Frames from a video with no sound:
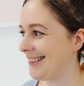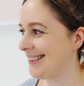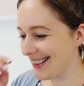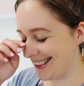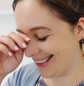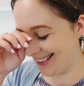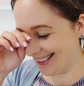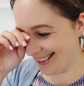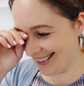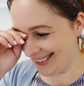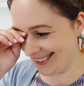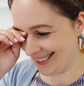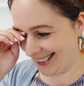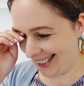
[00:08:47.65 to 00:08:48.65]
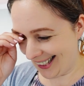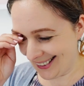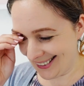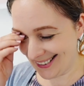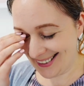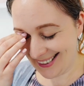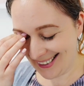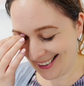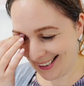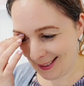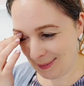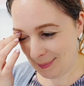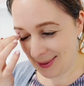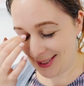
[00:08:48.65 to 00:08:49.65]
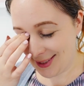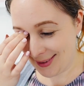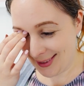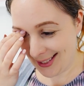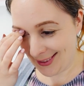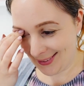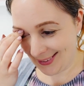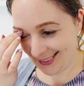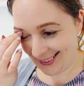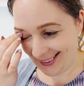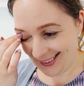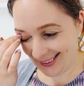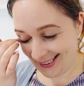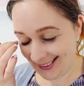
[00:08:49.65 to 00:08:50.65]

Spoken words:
But yeah, it's just a little bit stressful.